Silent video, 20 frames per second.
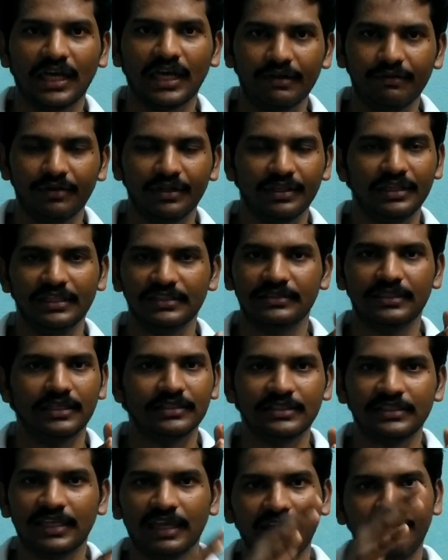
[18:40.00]
curve. This
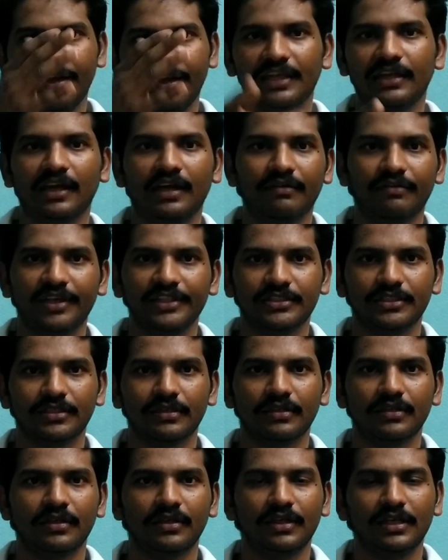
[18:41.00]
doesn't have any
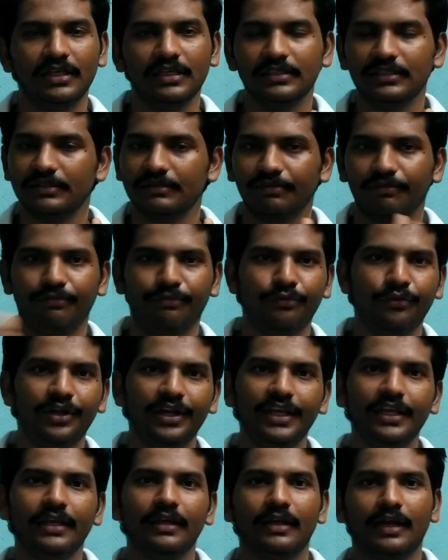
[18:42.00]
curvature. It's
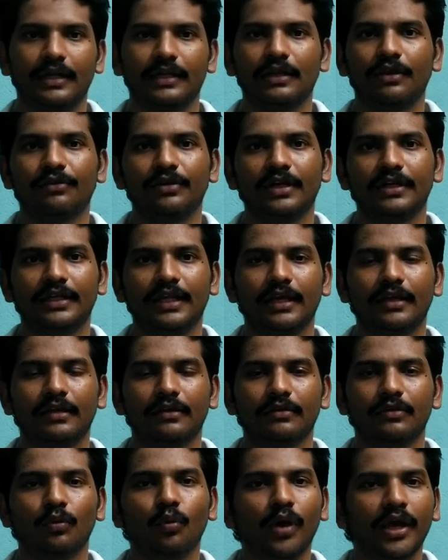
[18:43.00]
fully rectangular
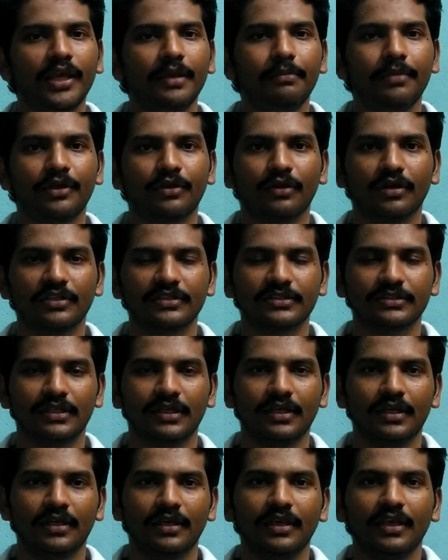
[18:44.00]
tank. Why? Because
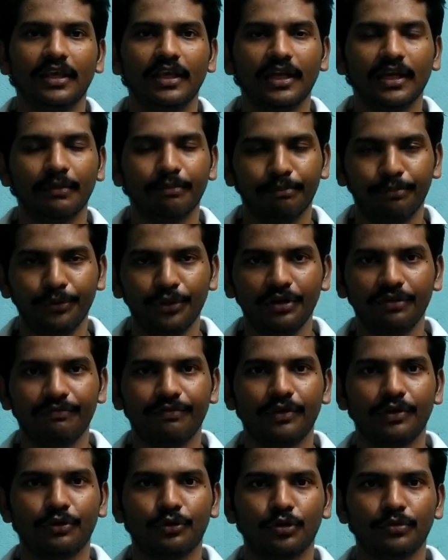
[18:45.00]
in a
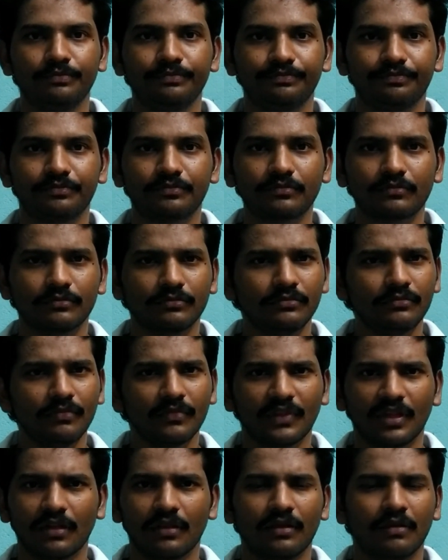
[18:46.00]
purifier room,
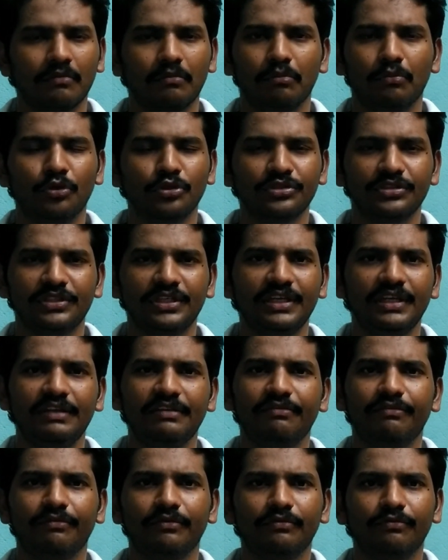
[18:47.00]

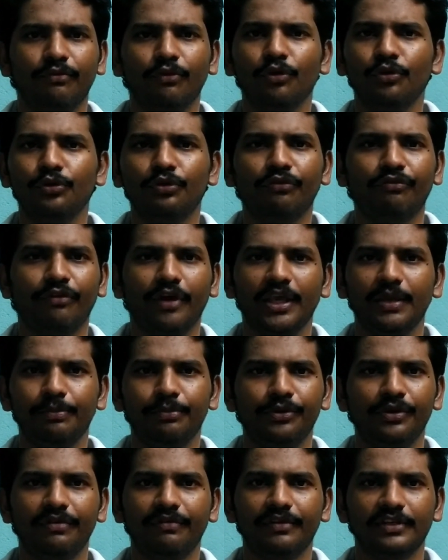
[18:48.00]
mostly 4 to
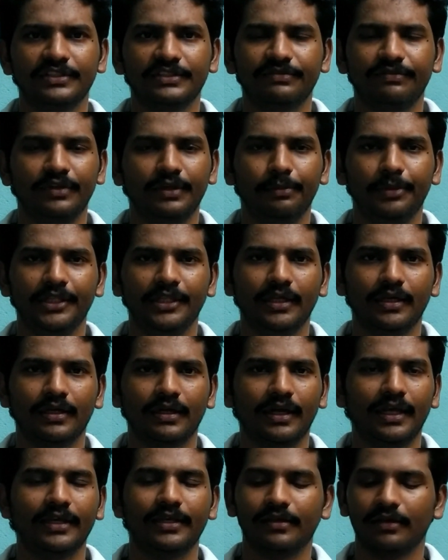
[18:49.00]
5 purifiers will be there.
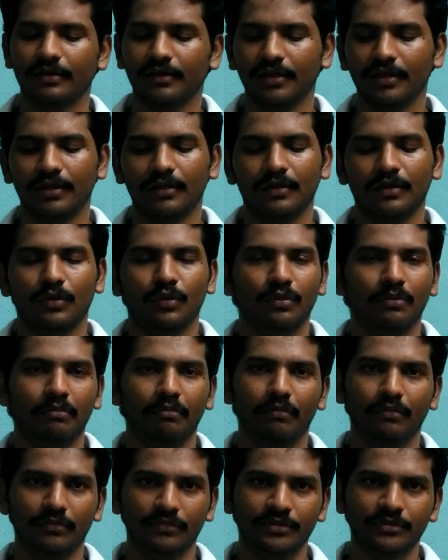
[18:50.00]

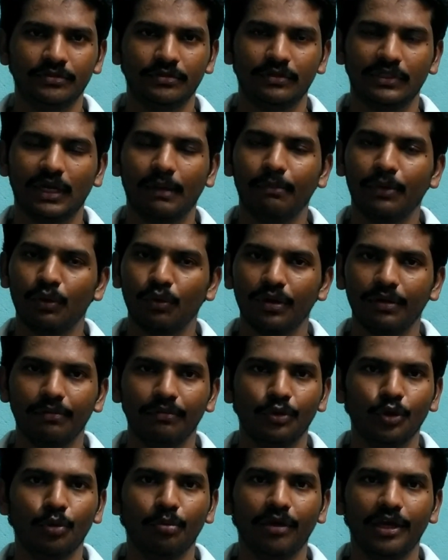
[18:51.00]
Like number
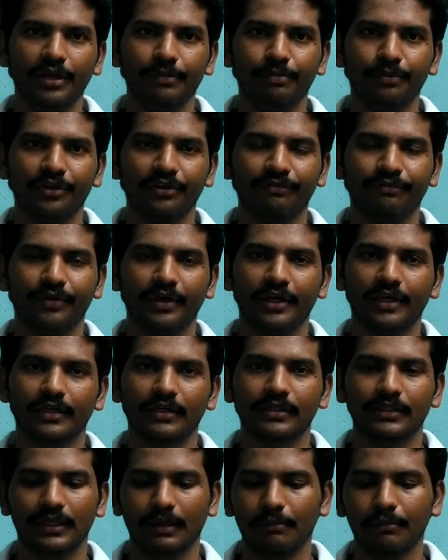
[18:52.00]
1 lube oil
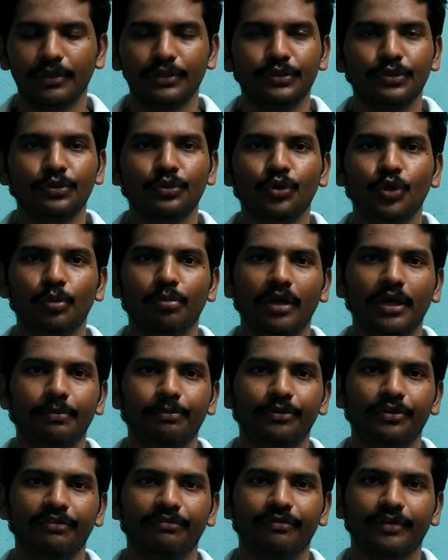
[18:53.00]
purifier, number 2 lube
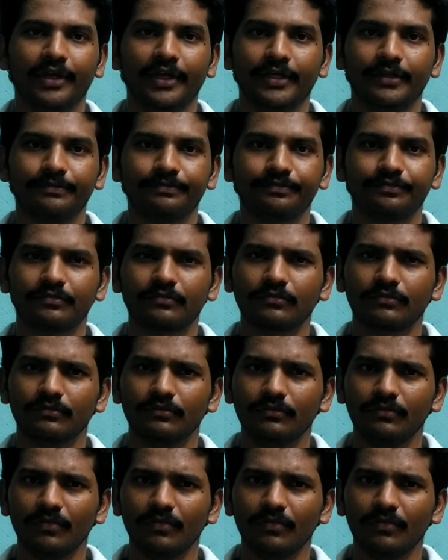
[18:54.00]
oil purifier,